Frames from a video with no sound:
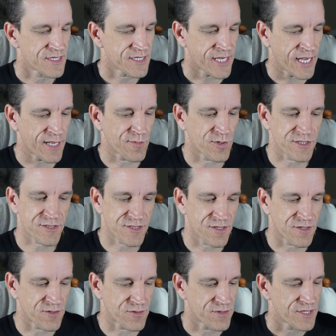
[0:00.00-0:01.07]
camera.
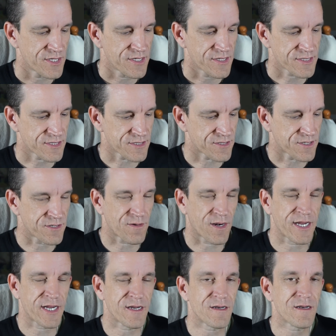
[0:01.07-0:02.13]
So this is good
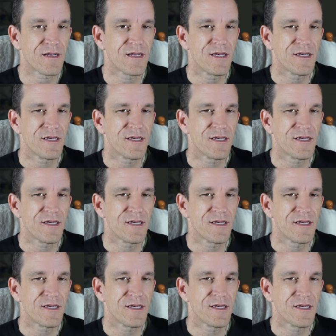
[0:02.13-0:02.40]
right here.